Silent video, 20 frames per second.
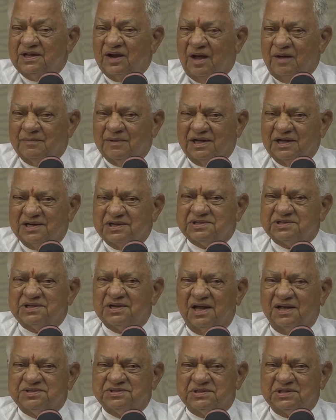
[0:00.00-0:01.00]

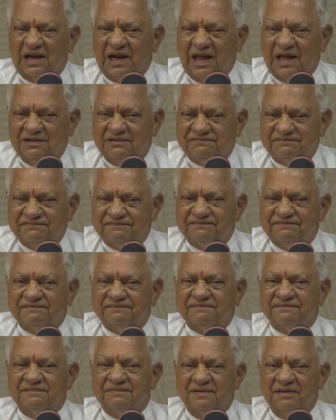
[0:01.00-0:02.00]
Ramakrishna's life.
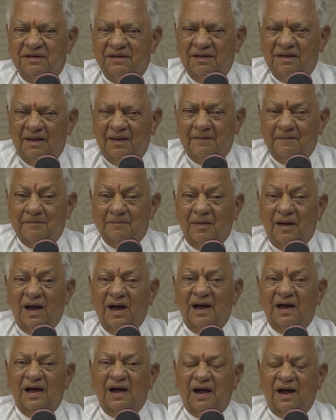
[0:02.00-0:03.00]

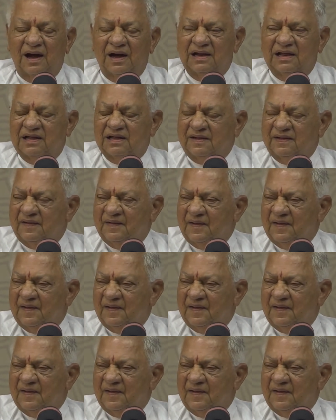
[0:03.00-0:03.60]
Ma Kali.